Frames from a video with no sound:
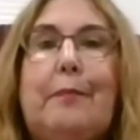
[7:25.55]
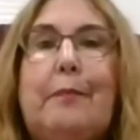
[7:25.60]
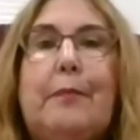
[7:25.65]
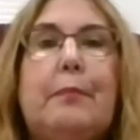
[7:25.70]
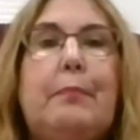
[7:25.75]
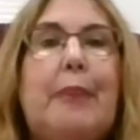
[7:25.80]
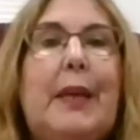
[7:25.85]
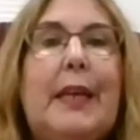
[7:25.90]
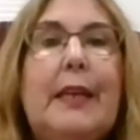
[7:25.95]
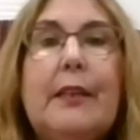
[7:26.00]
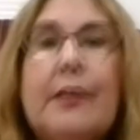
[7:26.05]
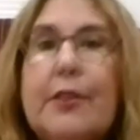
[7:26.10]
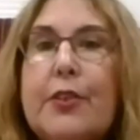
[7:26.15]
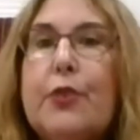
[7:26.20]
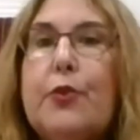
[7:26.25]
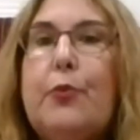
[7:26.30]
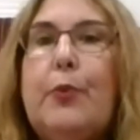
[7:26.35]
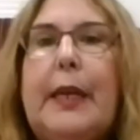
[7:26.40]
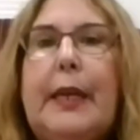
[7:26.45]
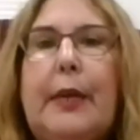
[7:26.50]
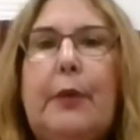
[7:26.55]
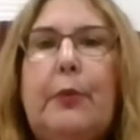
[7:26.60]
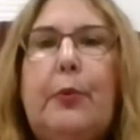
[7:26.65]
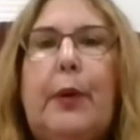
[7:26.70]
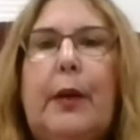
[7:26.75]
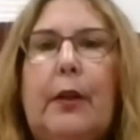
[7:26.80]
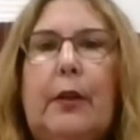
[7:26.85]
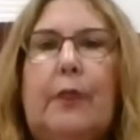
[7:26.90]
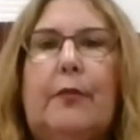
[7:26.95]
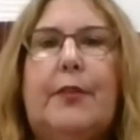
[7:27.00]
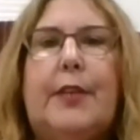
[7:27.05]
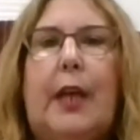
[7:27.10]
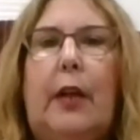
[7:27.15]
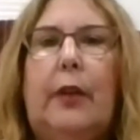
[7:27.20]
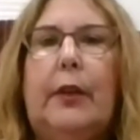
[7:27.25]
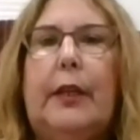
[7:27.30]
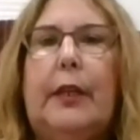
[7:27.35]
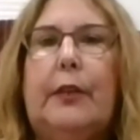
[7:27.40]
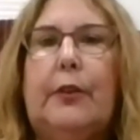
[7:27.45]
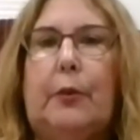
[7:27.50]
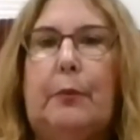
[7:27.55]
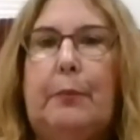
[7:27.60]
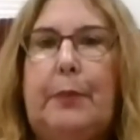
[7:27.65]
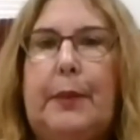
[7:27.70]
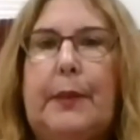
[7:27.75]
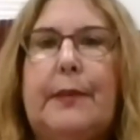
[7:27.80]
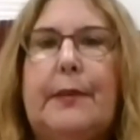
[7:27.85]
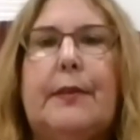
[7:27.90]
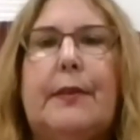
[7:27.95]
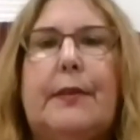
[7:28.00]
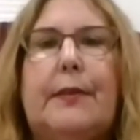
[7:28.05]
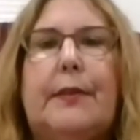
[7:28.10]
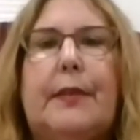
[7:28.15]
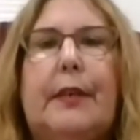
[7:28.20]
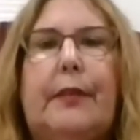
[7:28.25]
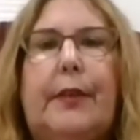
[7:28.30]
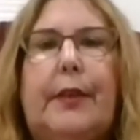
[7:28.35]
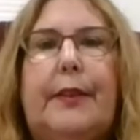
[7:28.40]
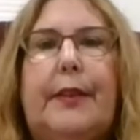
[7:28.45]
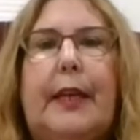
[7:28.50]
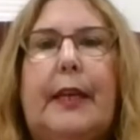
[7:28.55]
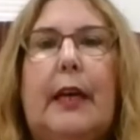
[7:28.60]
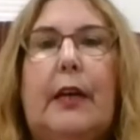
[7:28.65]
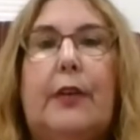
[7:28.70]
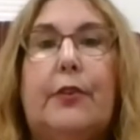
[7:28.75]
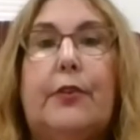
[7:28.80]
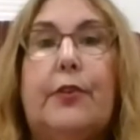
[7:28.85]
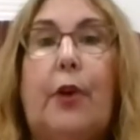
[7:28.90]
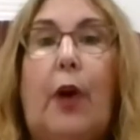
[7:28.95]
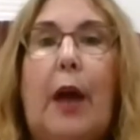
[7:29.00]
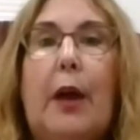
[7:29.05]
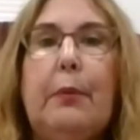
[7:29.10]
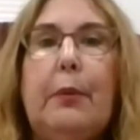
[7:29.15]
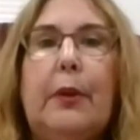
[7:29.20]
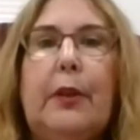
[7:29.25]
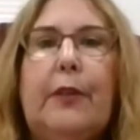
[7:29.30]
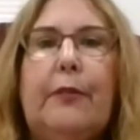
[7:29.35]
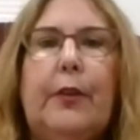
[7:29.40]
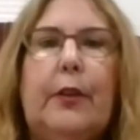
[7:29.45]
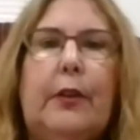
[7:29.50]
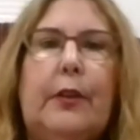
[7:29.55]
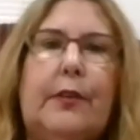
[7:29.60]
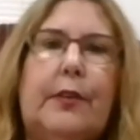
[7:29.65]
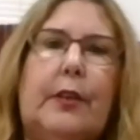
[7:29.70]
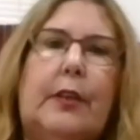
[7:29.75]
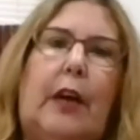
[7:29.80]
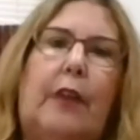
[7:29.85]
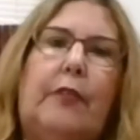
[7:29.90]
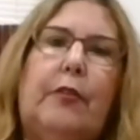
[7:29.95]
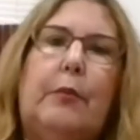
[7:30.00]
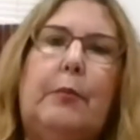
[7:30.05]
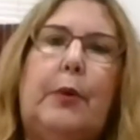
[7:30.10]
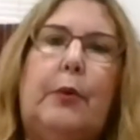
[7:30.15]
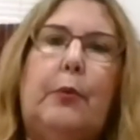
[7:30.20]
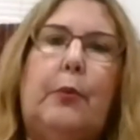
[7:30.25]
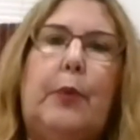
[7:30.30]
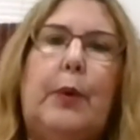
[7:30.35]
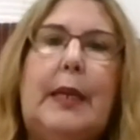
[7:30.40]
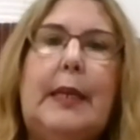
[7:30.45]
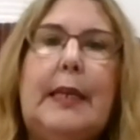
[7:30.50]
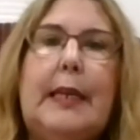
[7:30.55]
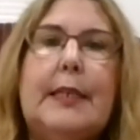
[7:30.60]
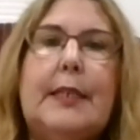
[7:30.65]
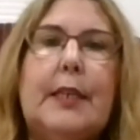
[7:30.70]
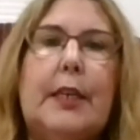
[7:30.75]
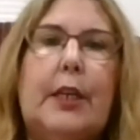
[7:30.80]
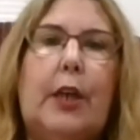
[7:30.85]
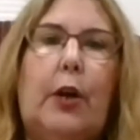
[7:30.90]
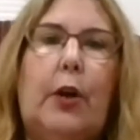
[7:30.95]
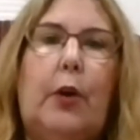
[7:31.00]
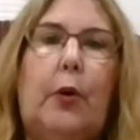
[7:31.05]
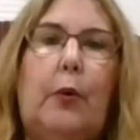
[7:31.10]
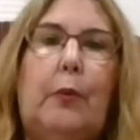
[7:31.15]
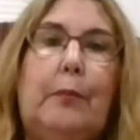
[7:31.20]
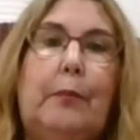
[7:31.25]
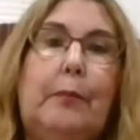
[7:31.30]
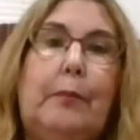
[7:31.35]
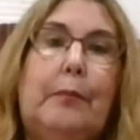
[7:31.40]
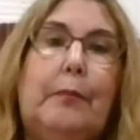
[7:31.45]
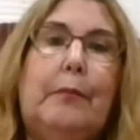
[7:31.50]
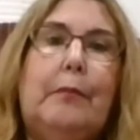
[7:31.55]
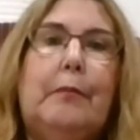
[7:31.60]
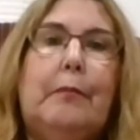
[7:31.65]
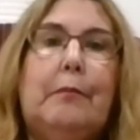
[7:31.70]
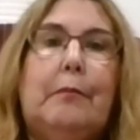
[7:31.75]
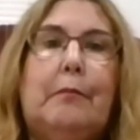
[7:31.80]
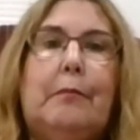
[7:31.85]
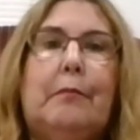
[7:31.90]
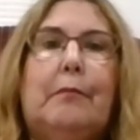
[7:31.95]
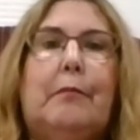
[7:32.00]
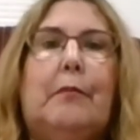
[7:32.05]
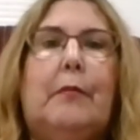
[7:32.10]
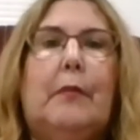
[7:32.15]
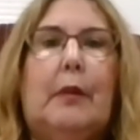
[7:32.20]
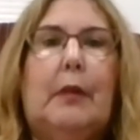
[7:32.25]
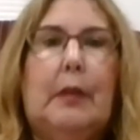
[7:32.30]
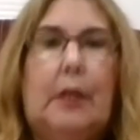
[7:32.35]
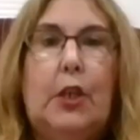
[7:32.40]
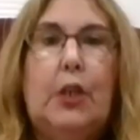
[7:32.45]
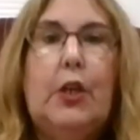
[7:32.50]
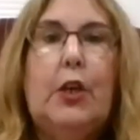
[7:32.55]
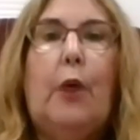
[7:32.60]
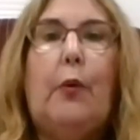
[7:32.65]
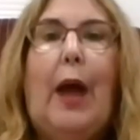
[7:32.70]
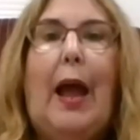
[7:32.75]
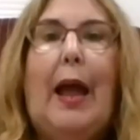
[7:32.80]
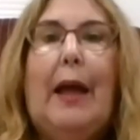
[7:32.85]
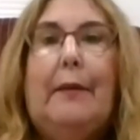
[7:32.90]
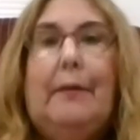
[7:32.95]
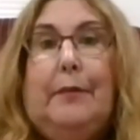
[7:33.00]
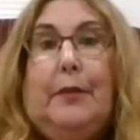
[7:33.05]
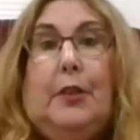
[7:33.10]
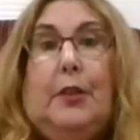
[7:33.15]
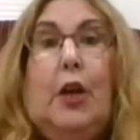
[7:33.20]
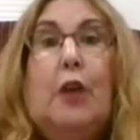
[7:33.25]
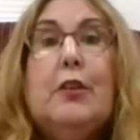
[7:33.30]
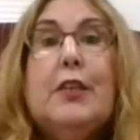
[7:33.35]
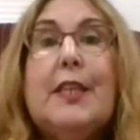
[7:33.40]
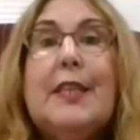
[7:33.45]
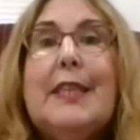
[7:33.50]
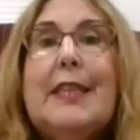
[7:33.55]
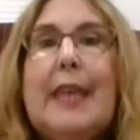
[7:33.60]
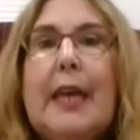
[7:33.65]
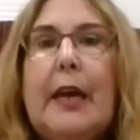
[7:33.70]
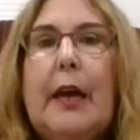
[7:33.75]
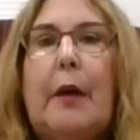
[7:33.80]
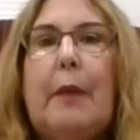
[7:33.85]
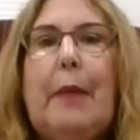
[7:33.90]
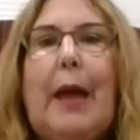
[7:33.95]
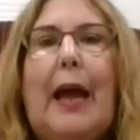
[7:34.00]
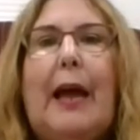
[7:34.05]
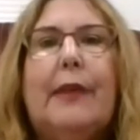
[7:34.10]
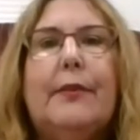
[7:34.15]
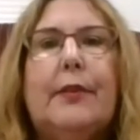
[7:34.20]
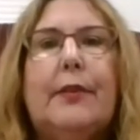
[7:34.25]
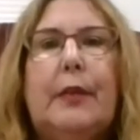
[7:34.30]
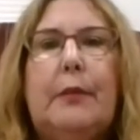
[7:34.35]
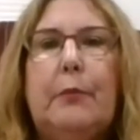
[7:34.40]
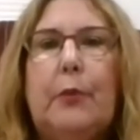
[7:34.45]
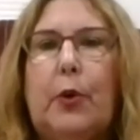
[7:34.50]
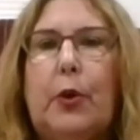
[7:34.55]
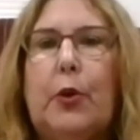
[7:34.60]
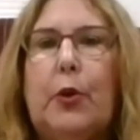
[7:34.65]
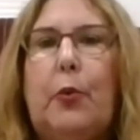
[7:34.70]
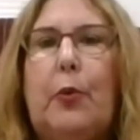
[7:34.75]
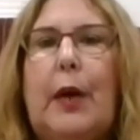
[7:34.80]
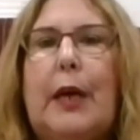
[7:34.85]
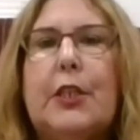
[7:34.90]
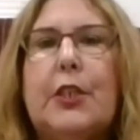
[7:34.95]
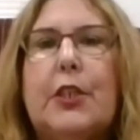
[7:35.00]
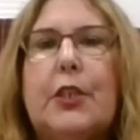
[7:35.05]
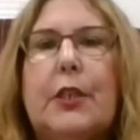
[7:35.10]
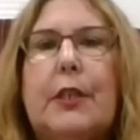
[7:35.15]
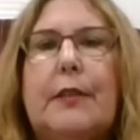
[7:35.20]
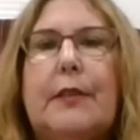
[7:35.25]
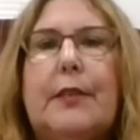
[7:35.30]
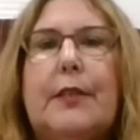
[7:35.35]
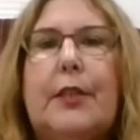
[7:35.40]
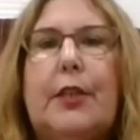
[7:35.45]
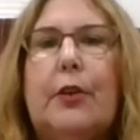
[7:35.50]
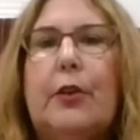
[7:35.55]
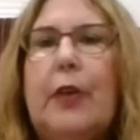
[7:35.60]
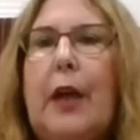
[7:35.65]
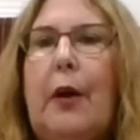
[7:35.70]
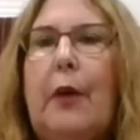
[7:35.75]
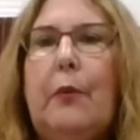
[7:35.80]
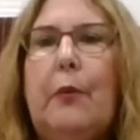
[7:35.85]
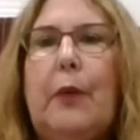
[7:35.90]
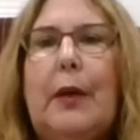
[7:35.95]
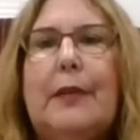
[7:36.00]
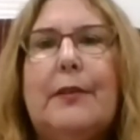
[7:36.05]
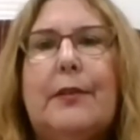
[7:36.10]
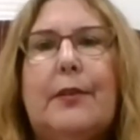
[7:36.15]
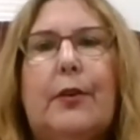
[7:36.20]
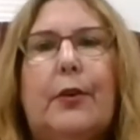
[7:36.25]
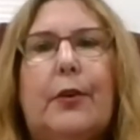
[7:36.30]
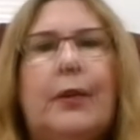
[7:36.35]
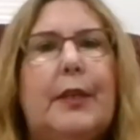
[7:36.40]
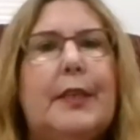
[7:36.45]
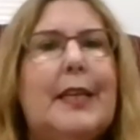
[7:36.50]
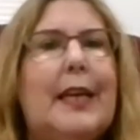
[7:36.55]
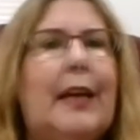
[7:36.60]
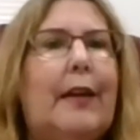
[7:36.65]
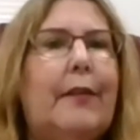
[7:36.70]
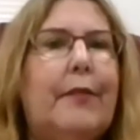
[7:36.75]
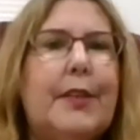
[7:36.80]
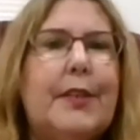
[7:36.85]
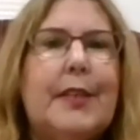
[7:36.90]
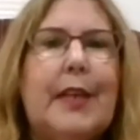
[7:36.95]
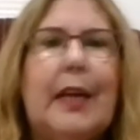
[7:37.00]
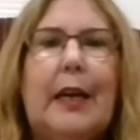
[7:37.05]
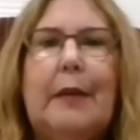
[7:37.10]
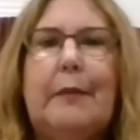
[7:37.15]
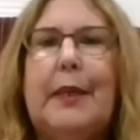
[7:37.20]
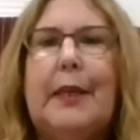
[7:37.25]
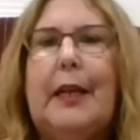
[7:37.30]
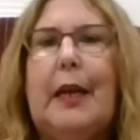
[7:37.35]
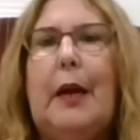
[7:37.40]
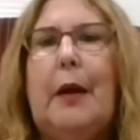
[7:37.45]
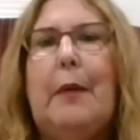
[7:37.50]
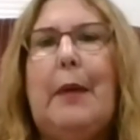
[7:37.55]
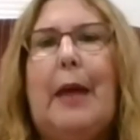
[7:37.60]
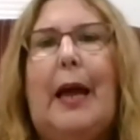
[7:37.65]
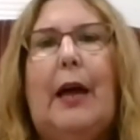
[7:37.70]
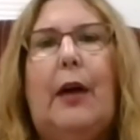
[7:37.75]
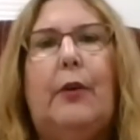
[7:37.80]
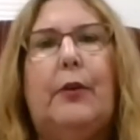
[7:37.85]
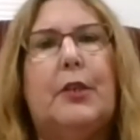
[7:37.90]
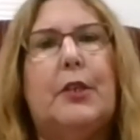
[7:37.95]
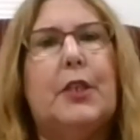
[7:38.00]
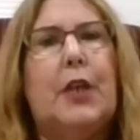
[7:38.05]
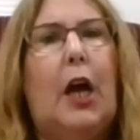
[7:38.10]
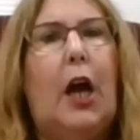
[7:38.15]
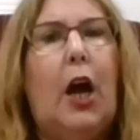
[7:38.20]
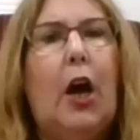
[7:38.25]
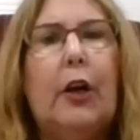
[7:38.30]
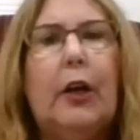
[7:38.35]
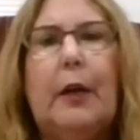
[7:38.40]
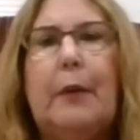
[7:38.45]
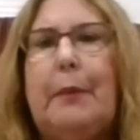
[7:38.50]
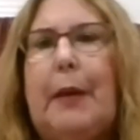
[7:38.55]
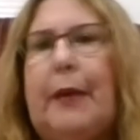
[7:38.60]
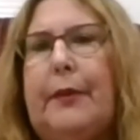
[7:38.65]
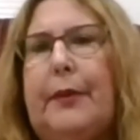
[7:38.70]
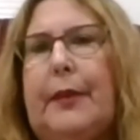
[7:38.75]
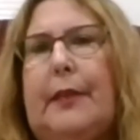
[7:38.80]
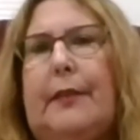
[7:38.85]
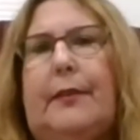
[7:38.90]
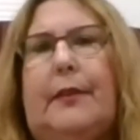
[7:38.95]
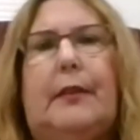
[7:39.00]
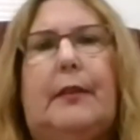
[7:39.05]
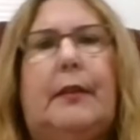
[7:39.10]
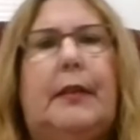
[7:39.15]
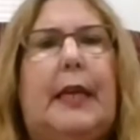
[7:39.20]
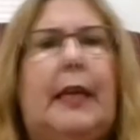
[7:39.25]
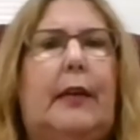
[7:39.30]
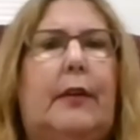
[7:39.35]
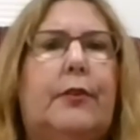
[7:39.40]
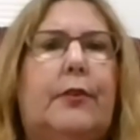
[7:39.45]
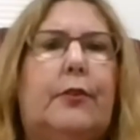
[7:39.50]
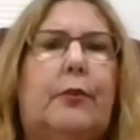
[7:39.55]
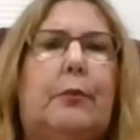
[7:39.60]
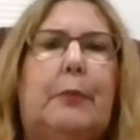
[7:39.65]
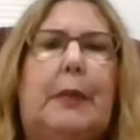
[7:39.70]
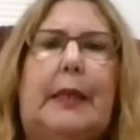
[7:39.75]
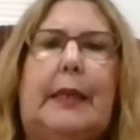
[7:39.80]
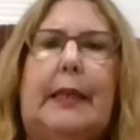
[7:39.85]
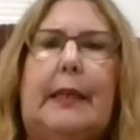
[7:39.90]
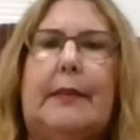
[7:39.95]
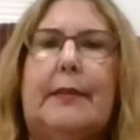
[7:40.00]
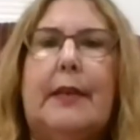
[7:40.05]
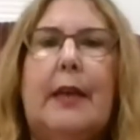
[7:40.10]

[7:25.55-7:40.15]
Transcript: being the squeaky wheel of telling their business and everything else. So I really feel as a government, we need to go to them asking more questions. They're not ones that are going to have the time to come out and talk about these at council meetings.